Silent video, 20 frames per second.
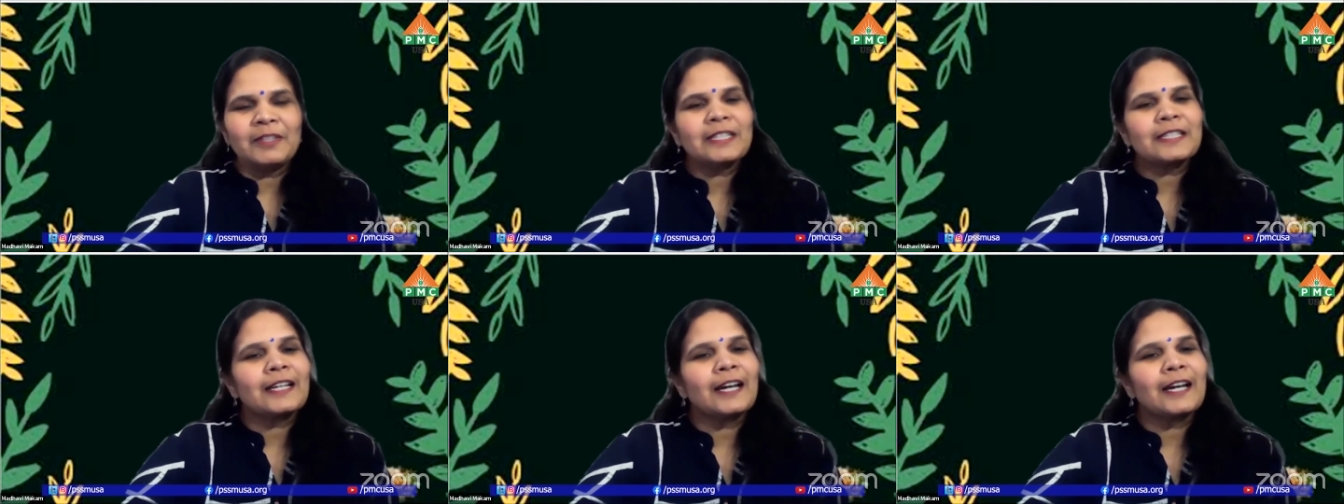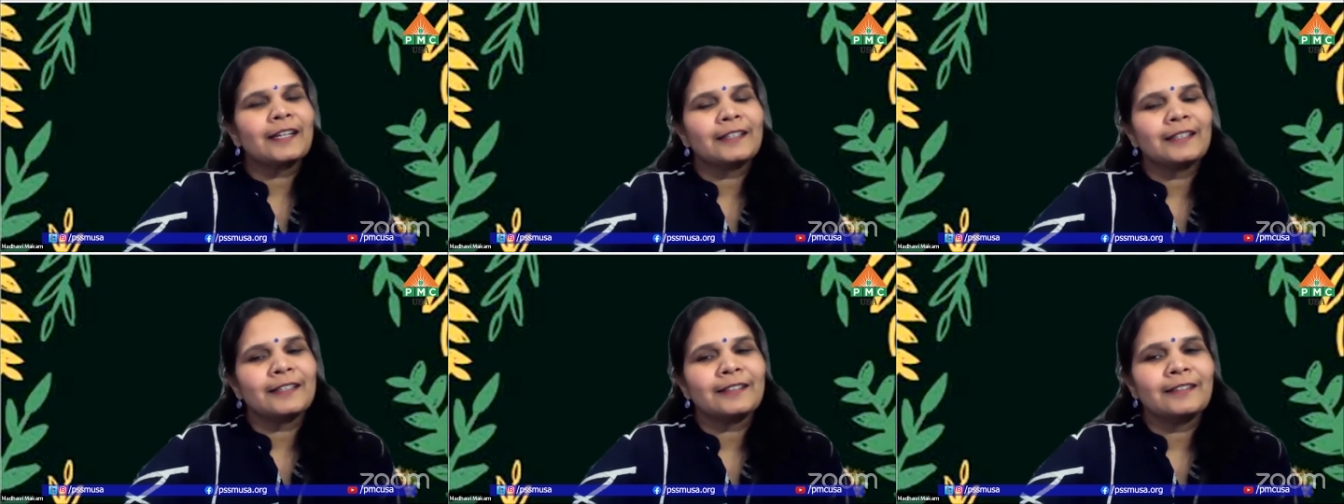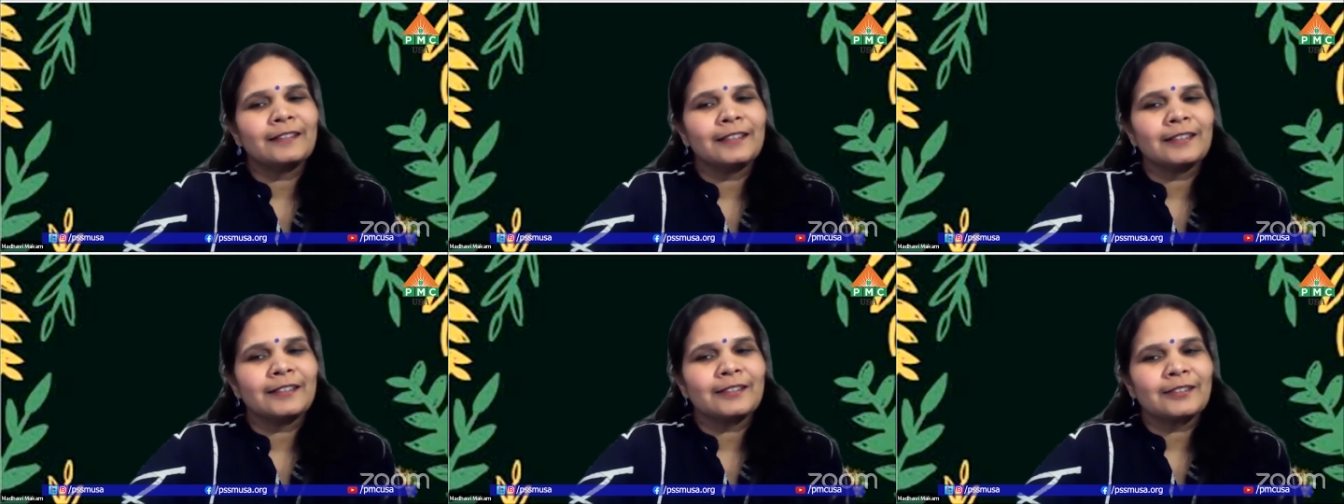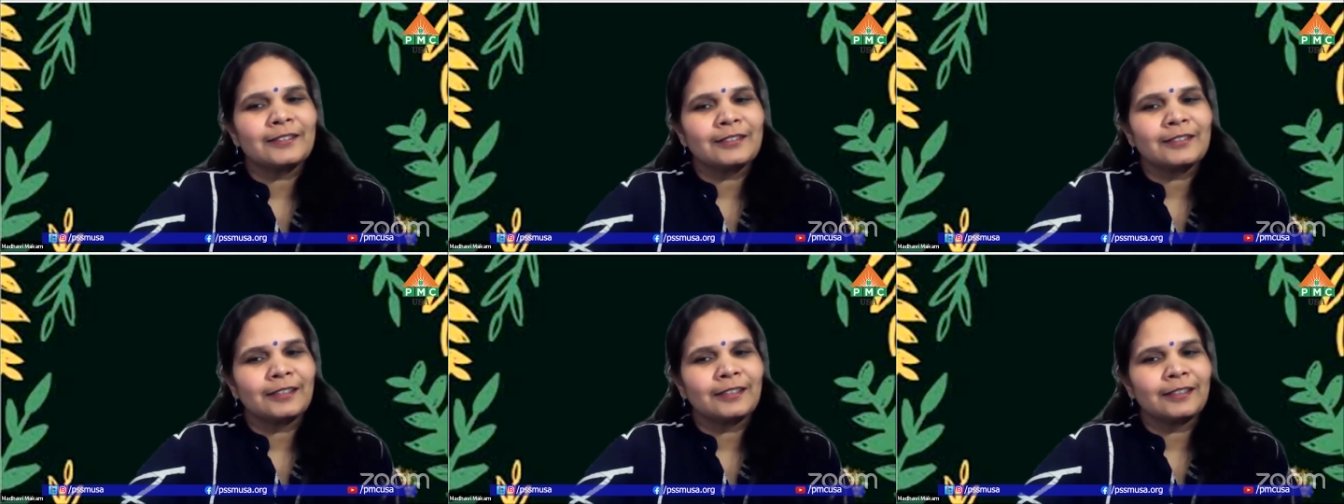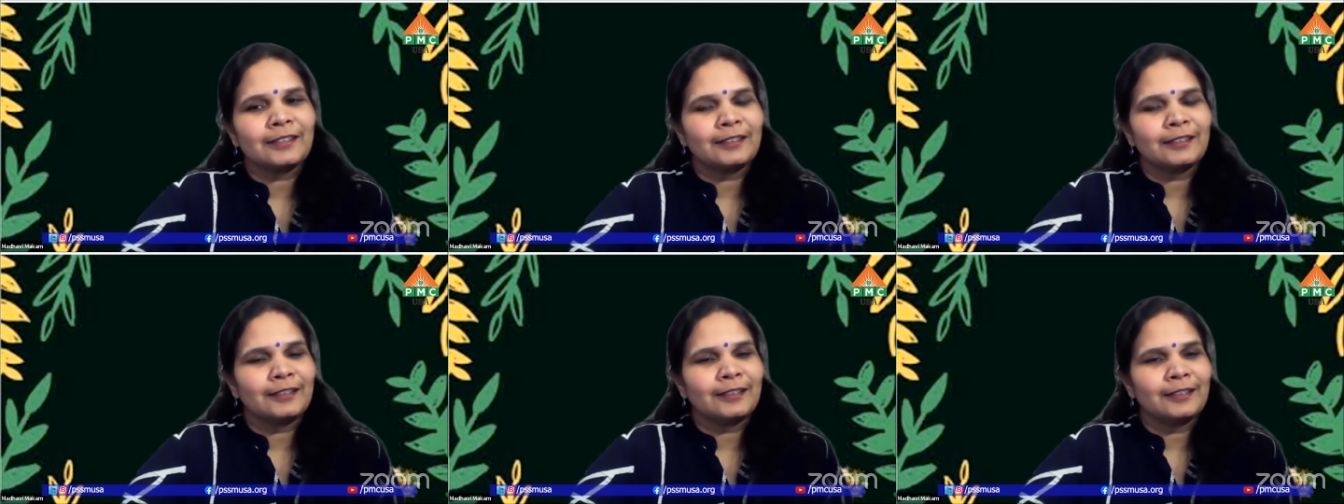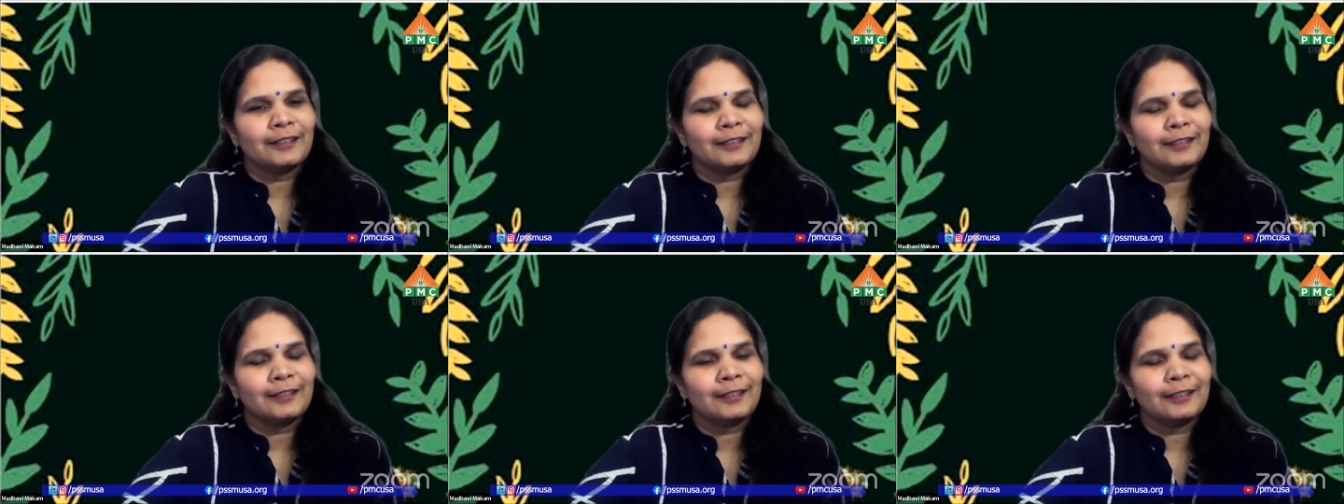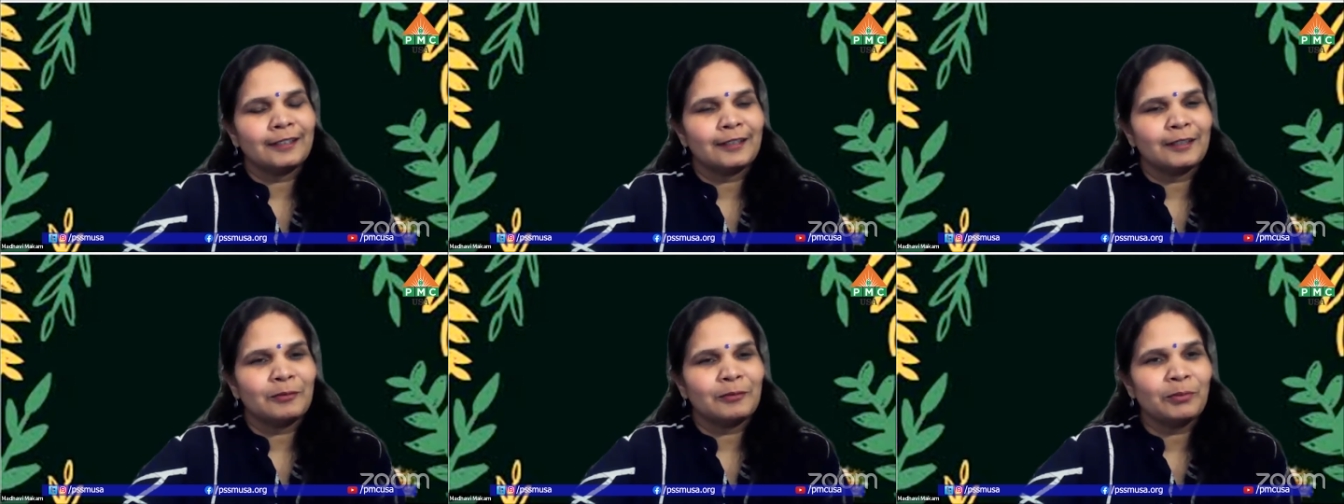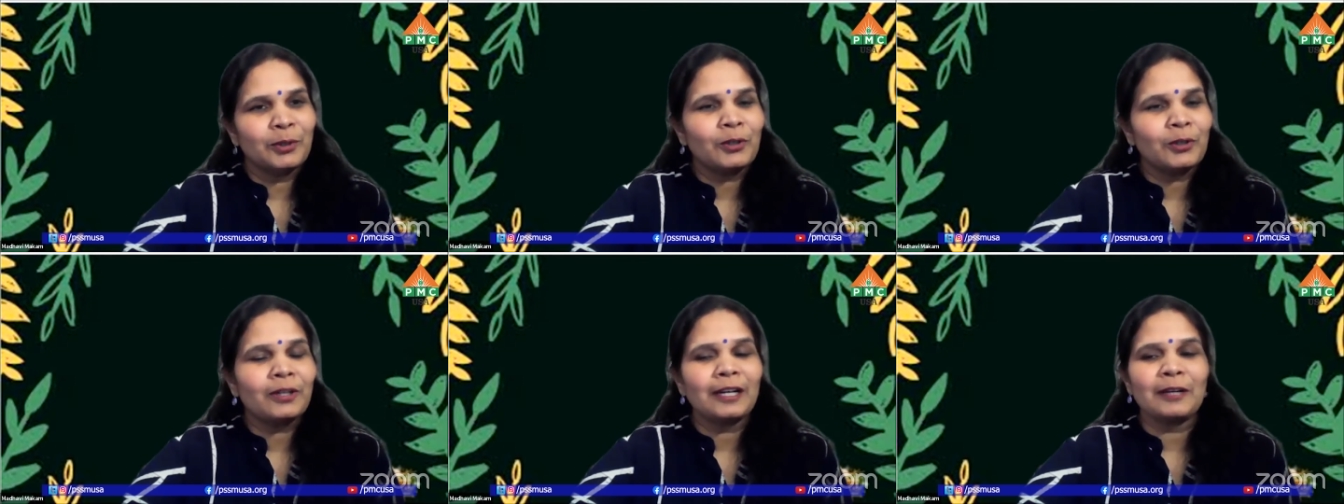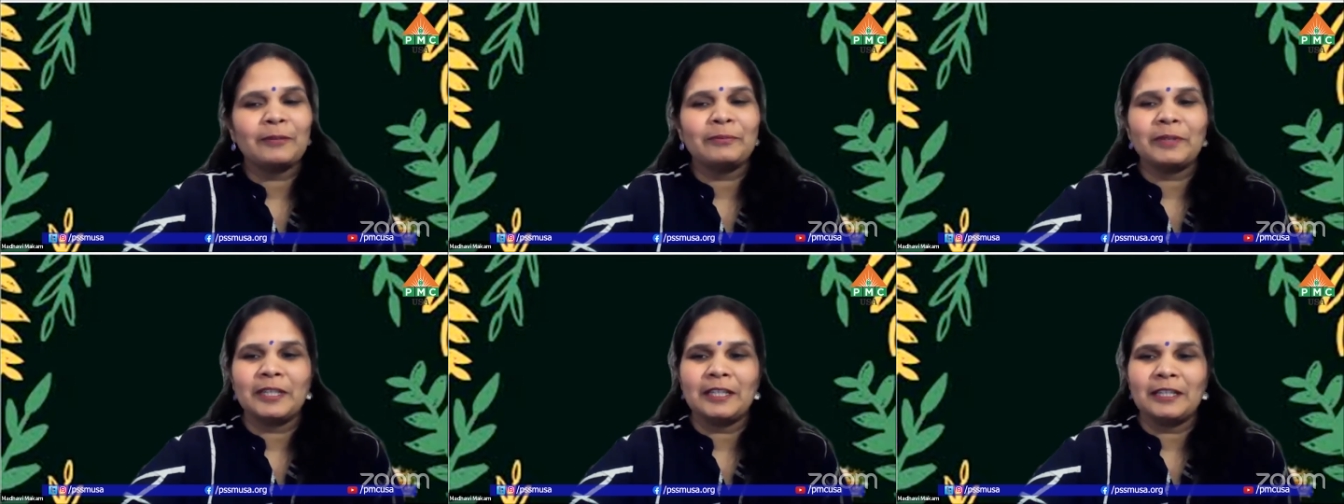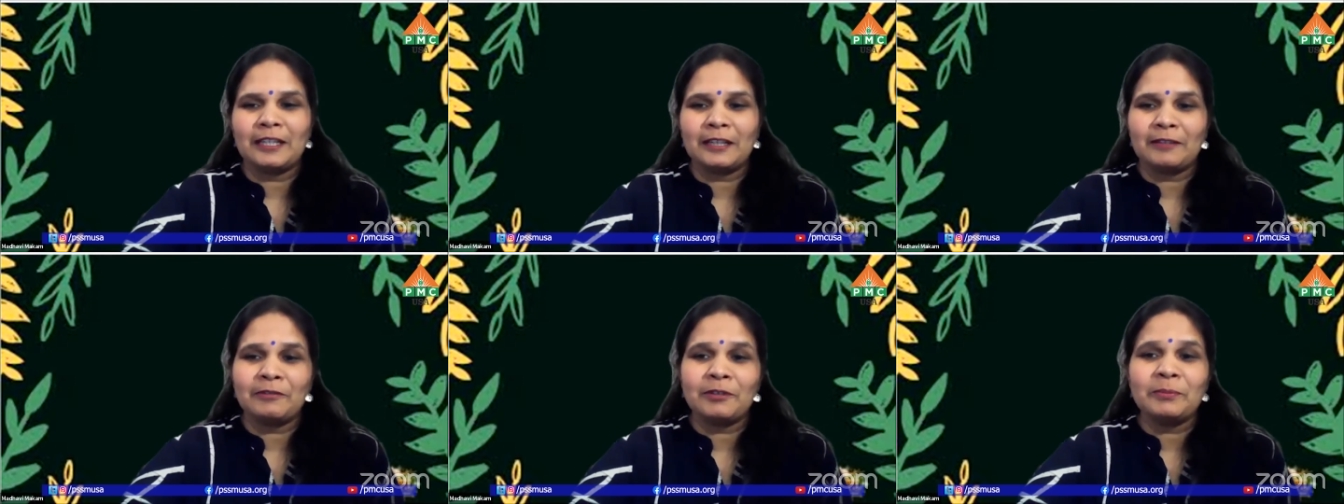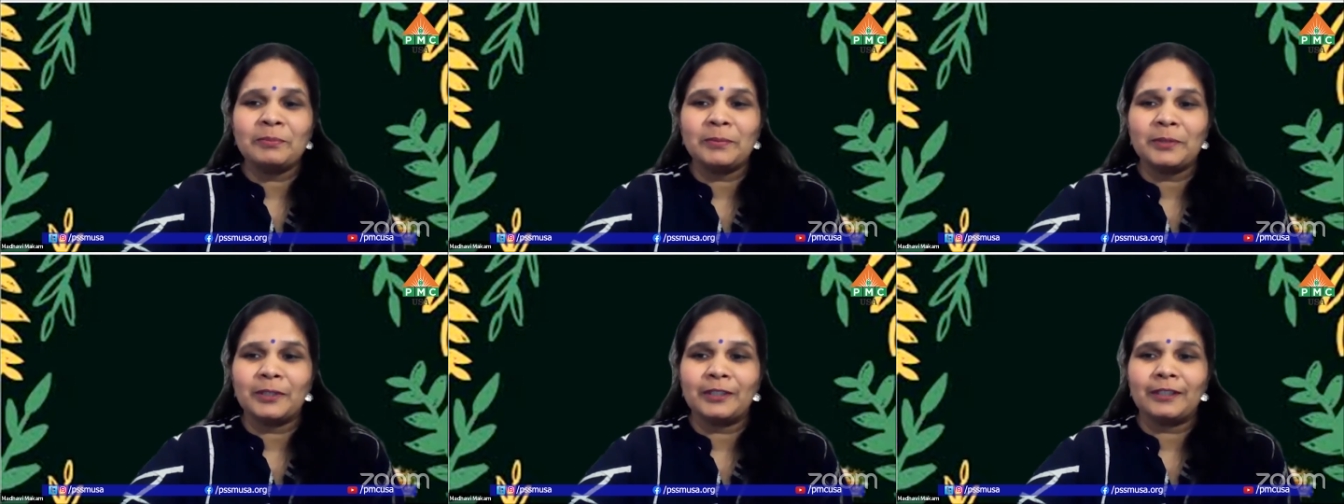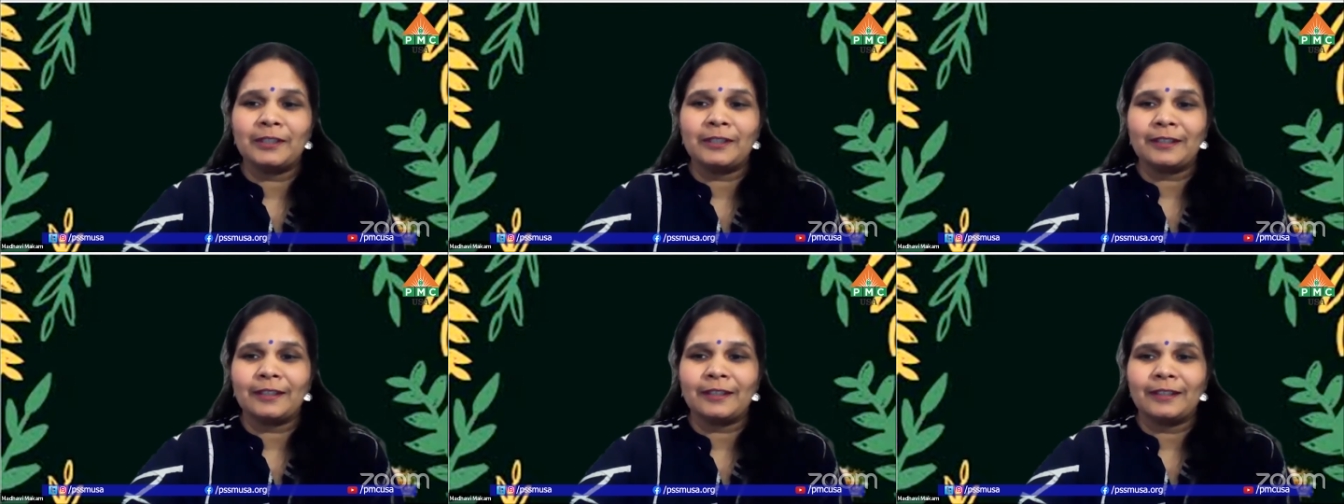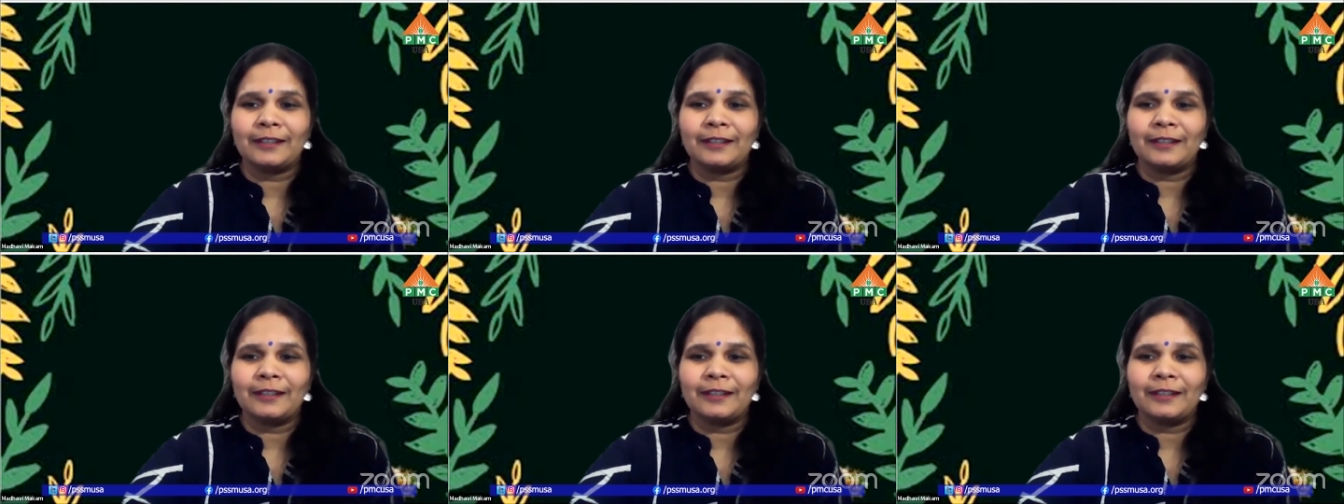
We started this book club in November,